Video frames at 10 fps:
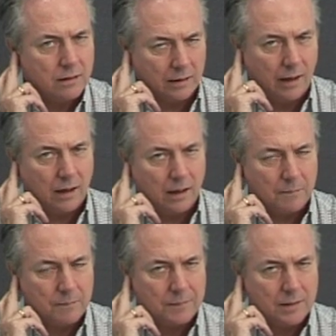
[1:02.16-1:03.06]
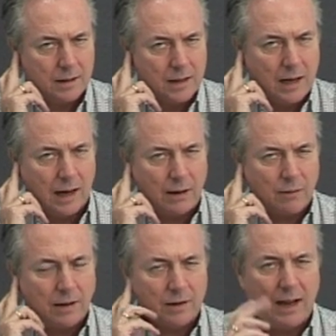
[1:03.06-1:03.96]
Yeah. I'd
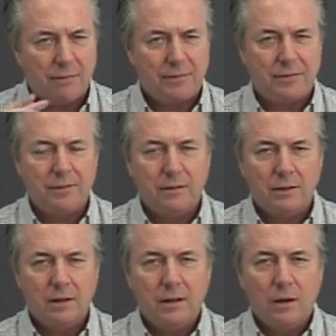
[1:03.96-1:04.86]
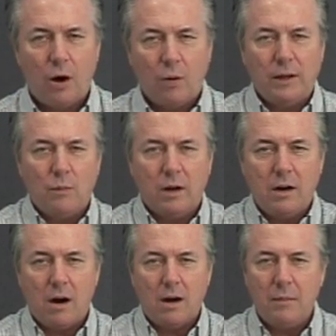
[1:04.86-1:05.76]
rather have only one
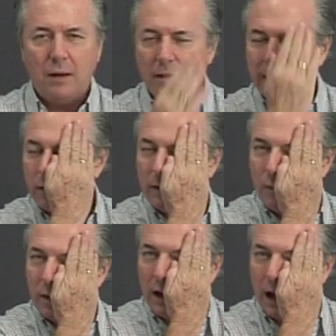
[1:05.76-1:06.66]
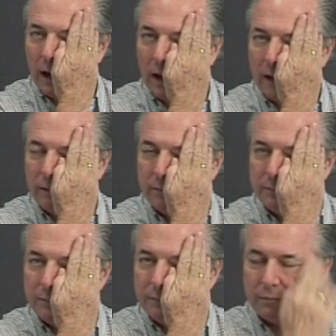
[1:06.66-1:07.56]
arm than only one eye.
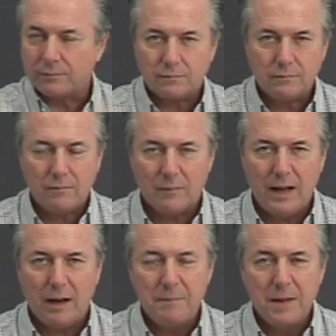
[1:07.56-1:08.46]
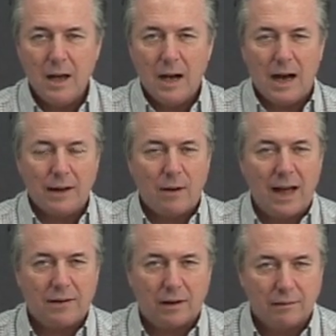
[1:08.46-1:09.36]
Yeah. I'd
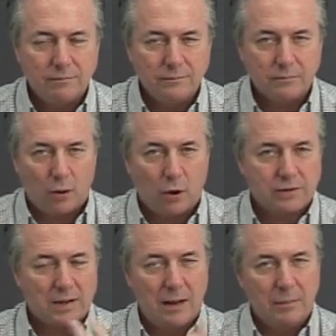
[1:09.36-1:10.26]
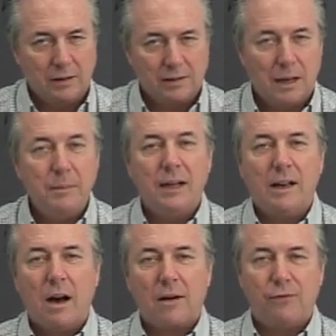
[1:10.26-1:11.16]
rather. Paul Simon. Simon
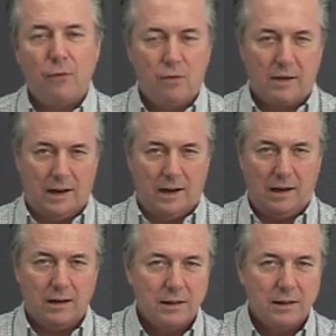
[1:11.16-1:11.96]
Garfunkel.